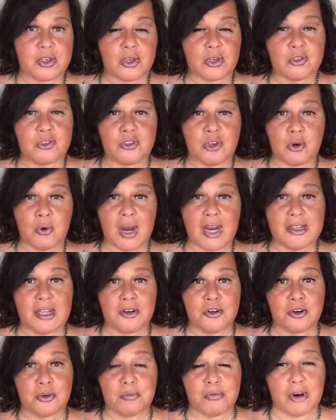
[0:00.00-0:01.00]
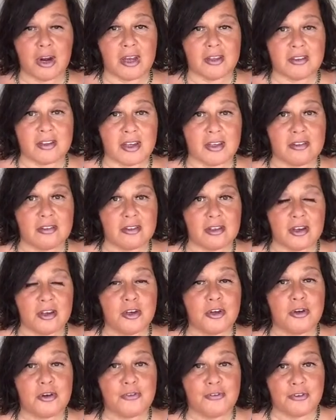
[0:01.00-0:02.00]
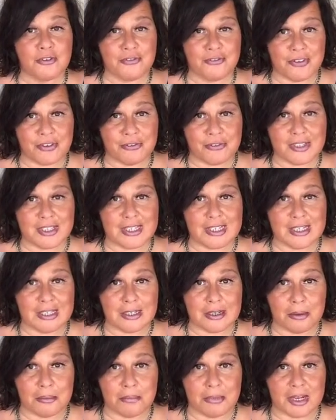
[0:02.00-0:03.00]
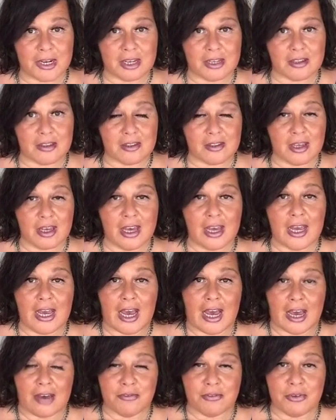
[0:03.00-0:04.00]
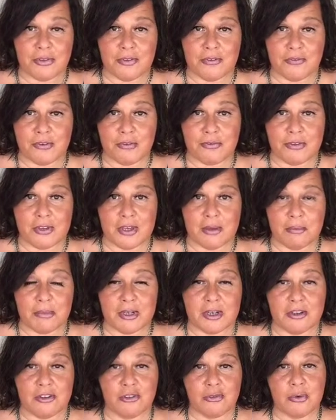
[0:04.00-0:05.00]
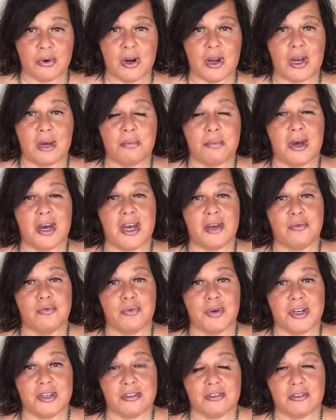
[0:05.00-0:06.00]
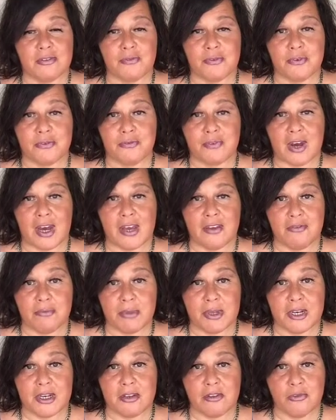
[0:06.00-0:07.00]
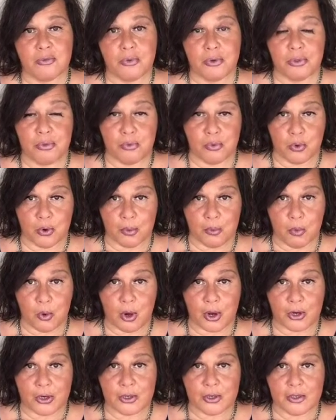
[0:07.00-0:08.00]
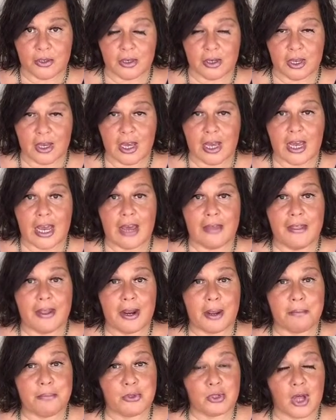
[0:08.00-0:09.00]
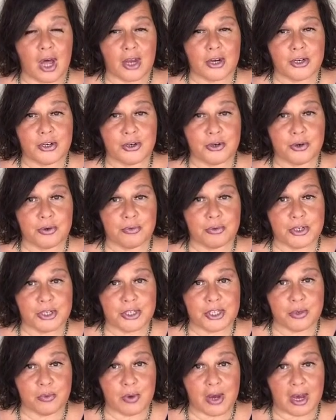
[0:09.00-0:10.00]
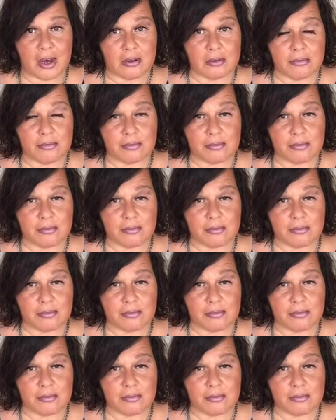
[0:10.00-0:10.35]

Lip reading: So I let her process for 15 minutes. After the 15 minutes were up, I rinsed for 5 minutes with warm water, and then I blotted her really well.